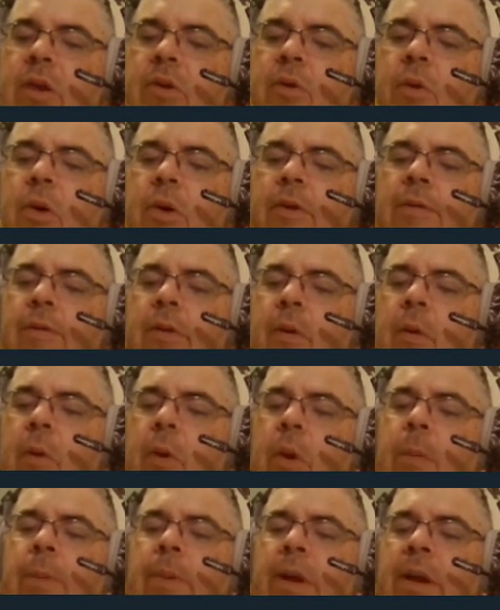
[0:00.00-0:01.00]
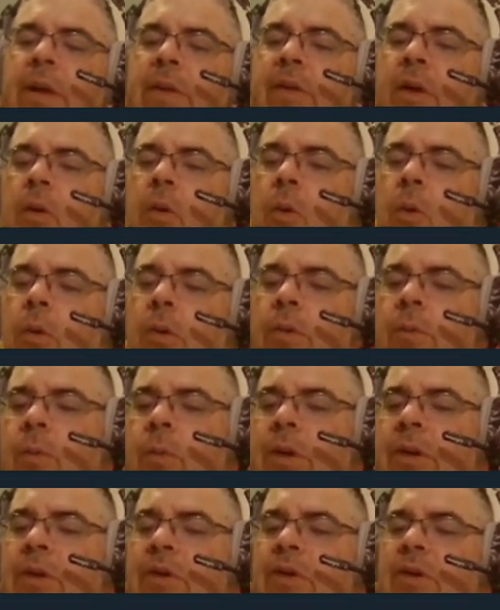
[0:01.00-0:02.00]
a door flew open in the cold of
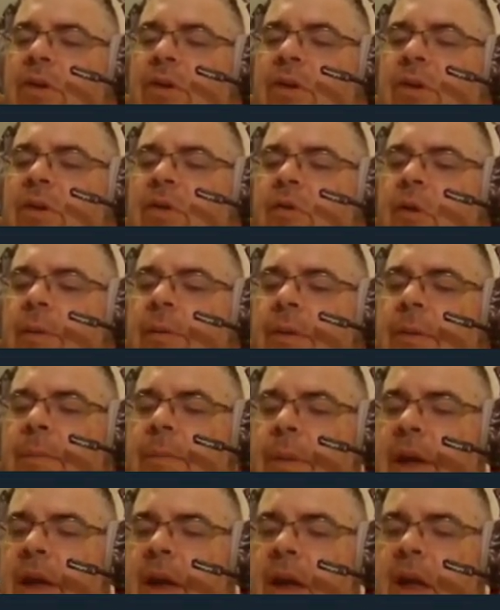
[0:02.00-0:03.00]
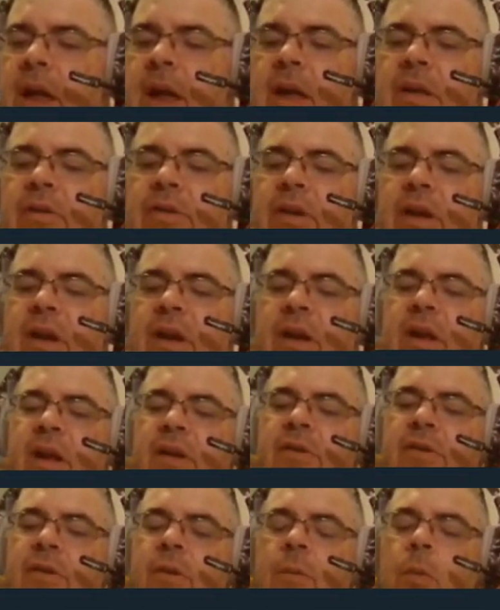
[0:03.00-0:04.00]
winter, driven by a sudden
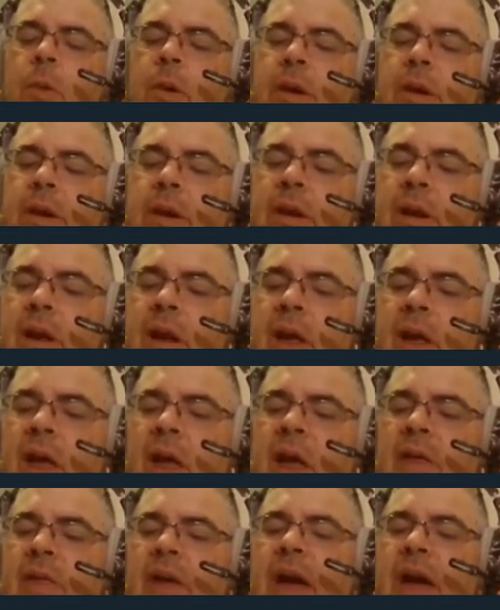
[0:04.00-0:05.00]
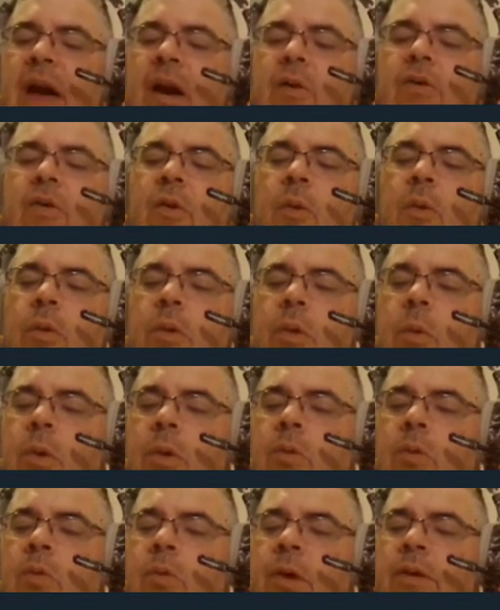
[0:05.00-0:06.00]
gust of wind, the householder
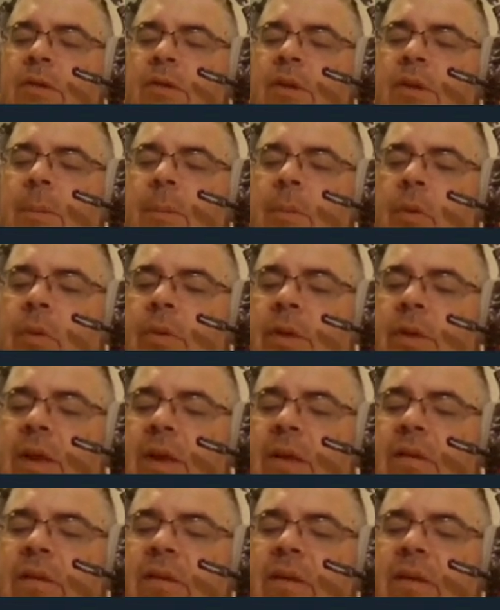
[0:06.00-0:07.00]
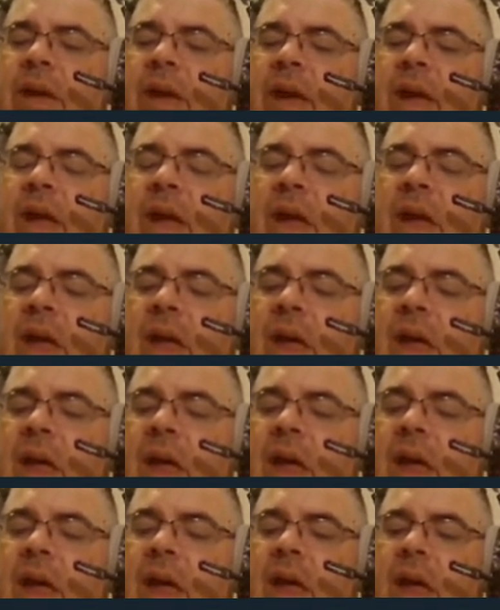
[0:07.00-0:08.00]
would run to bolt it and say,
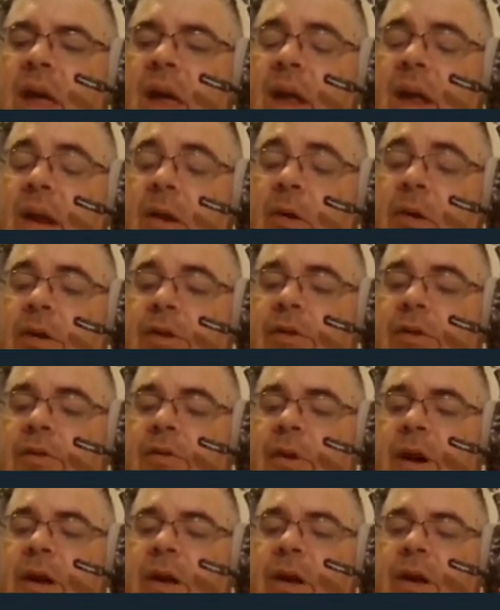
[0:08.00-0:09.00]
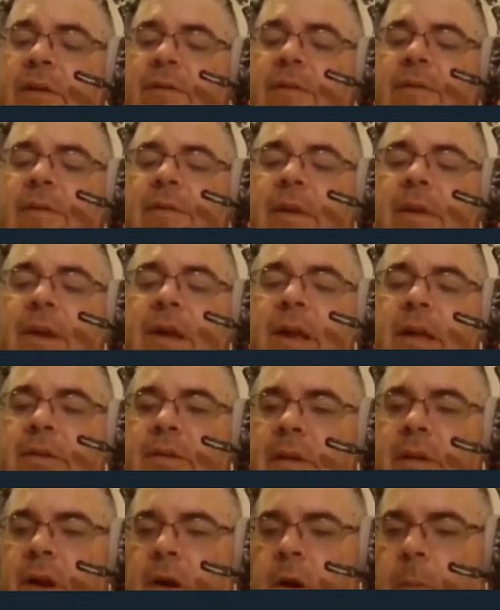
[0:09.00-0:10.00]
"An ice dragon
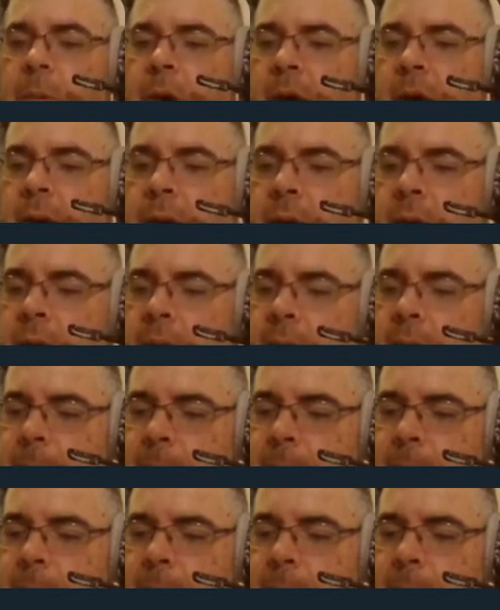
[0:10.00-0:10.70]
flies nearby."